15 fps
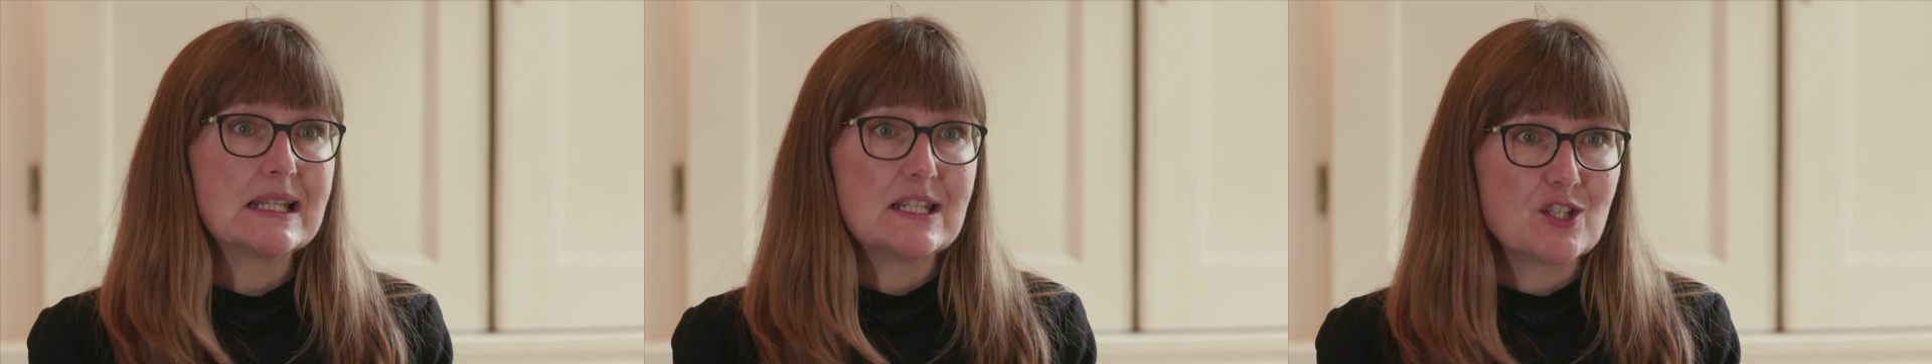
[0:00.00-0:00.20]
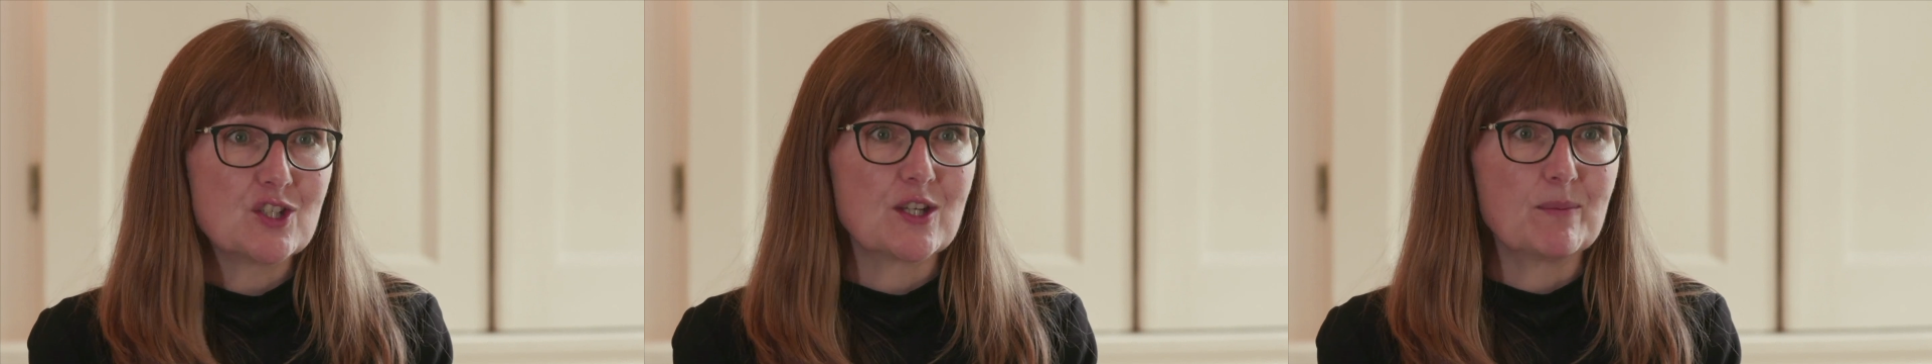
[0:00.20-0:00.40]

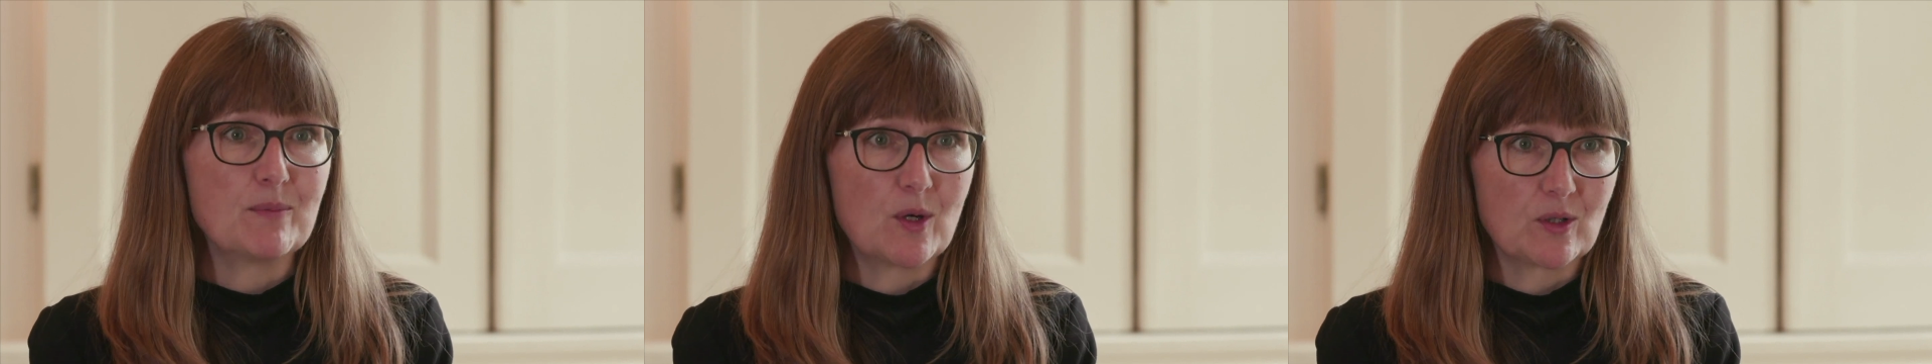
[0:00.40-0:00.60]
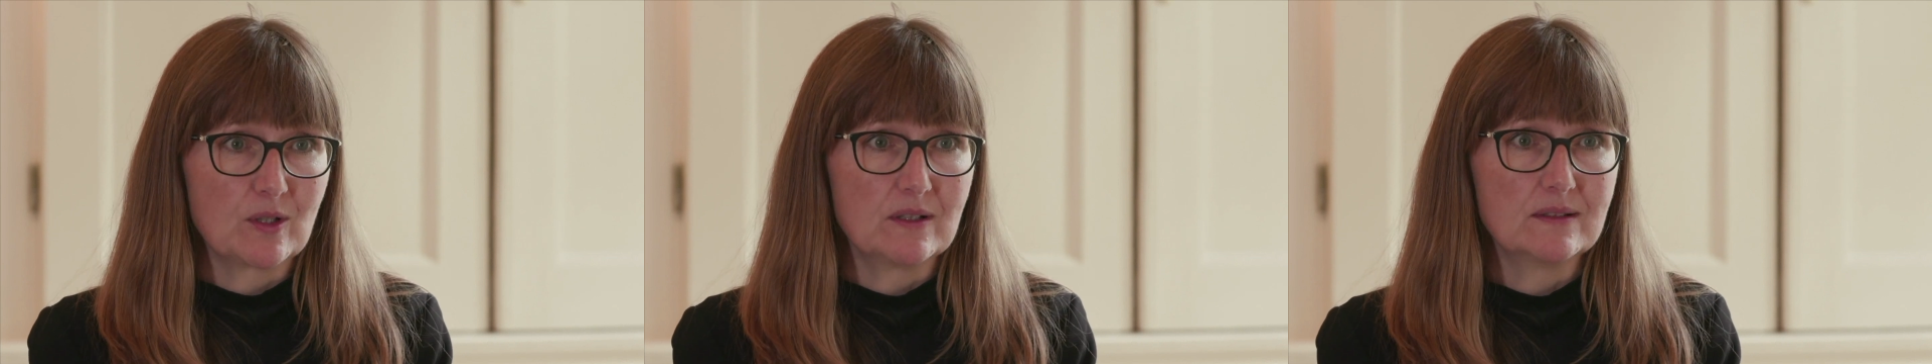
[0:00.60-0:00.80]
leadership
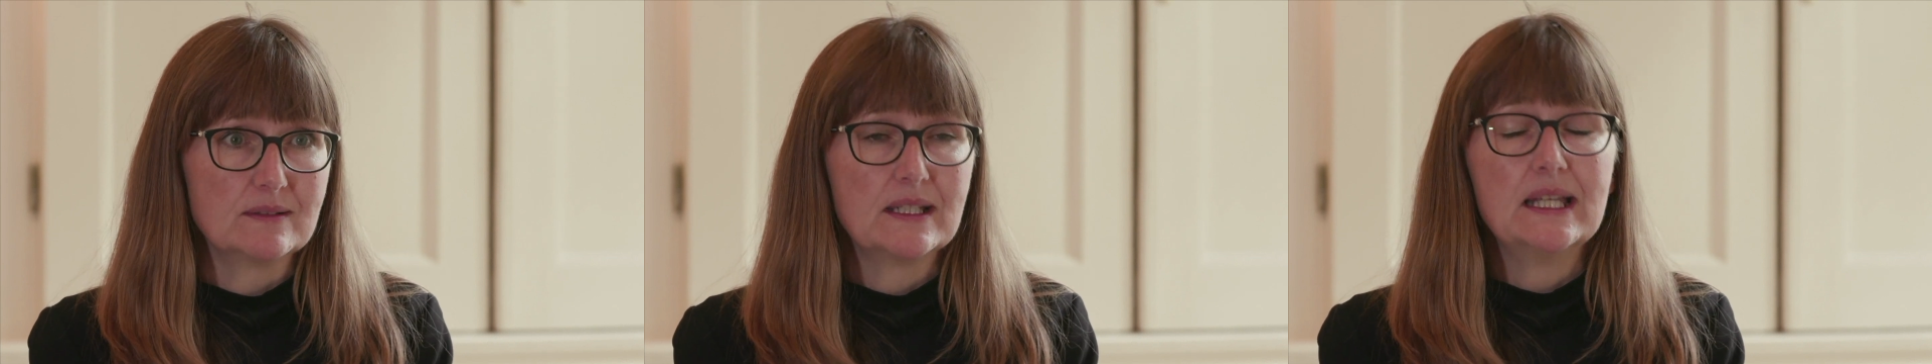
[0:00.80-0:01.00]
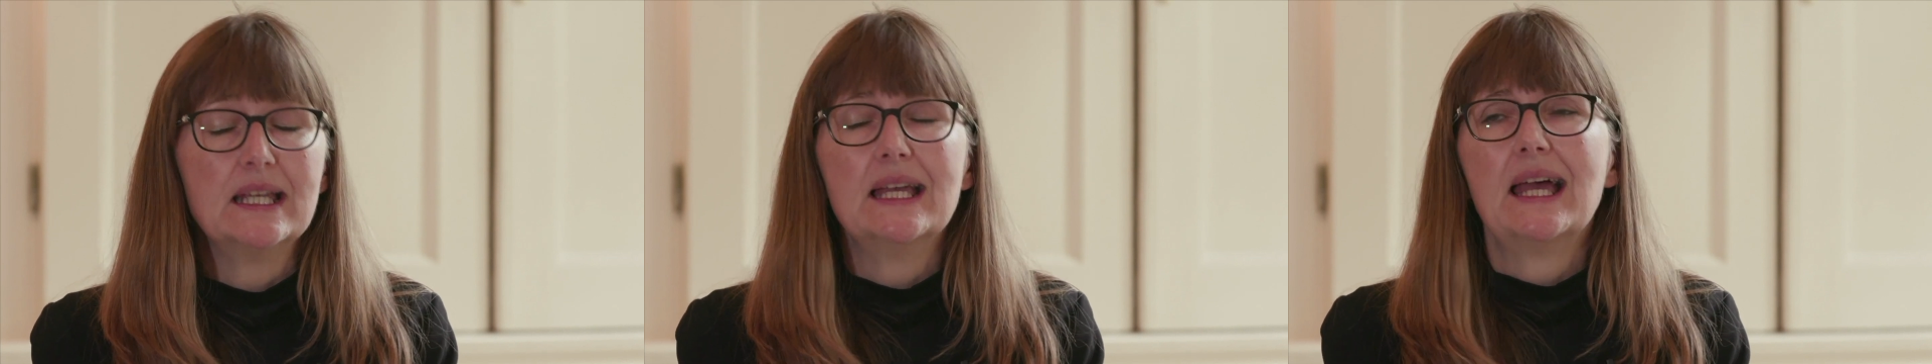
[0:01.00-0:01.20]
model
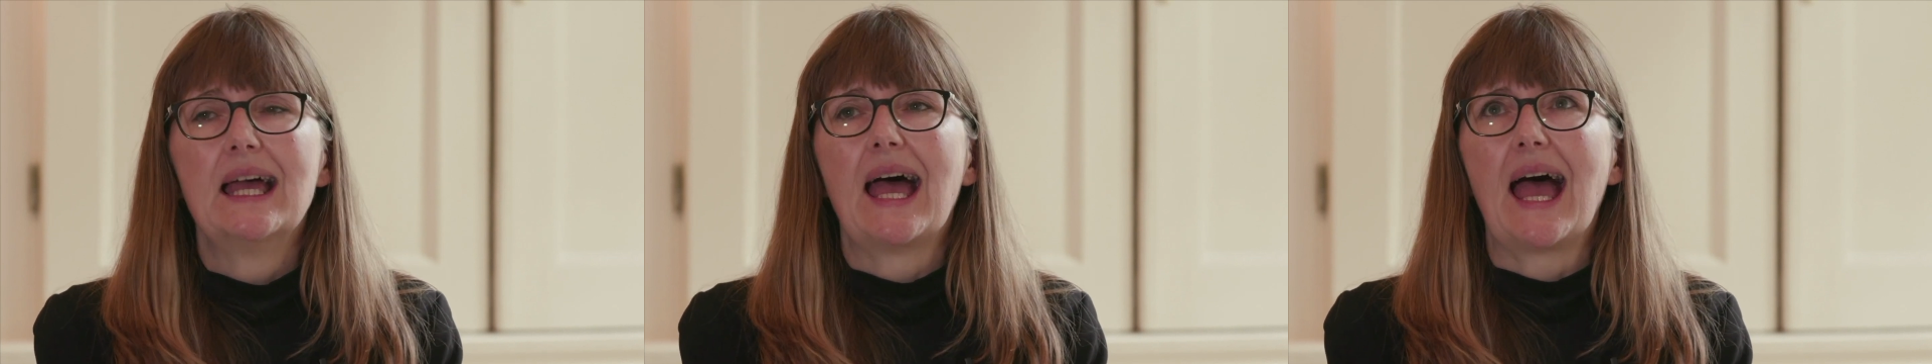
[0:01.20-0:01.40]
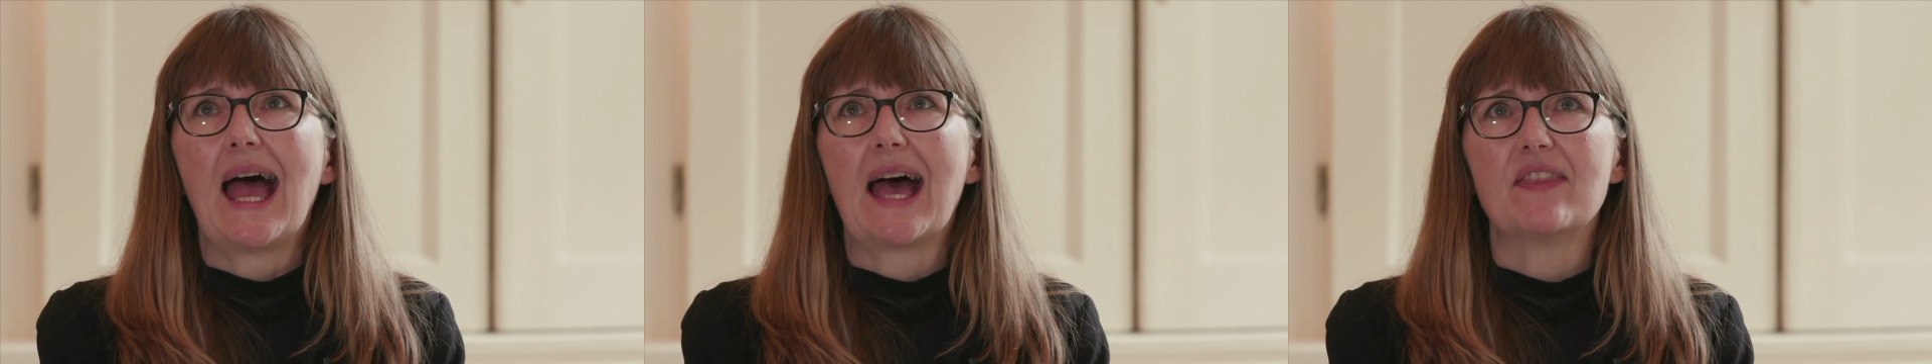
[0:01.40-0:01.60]

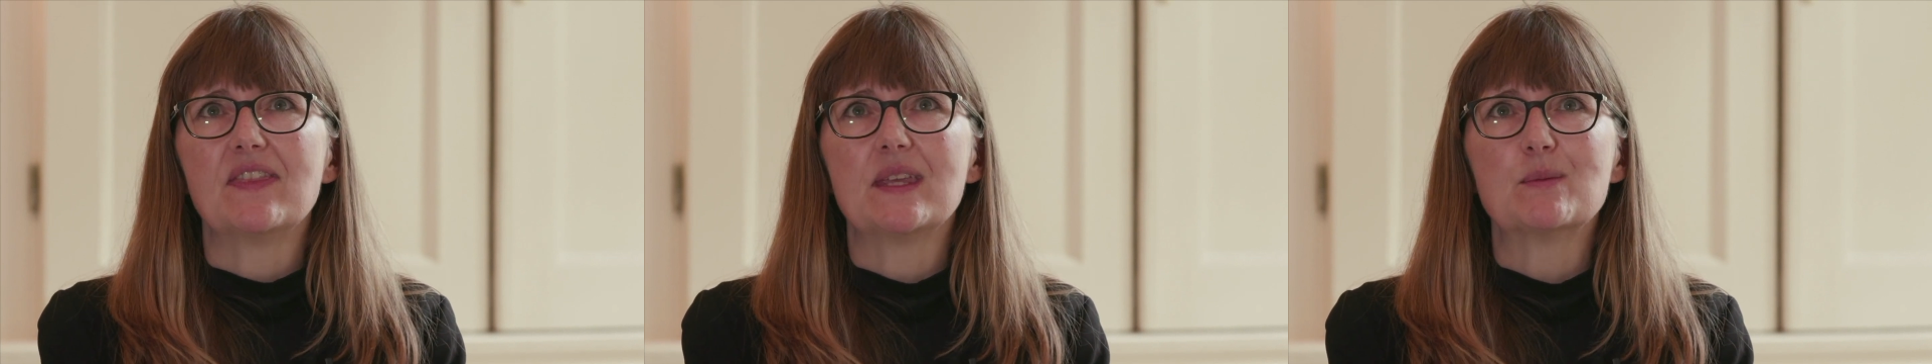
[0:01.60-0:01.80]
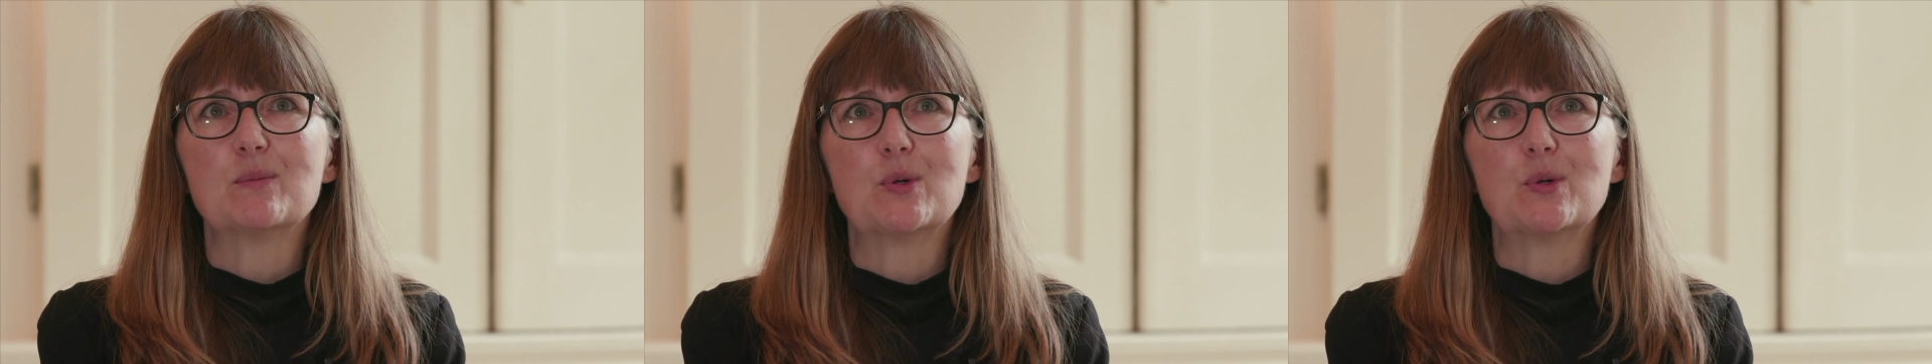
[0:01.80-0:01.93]
and the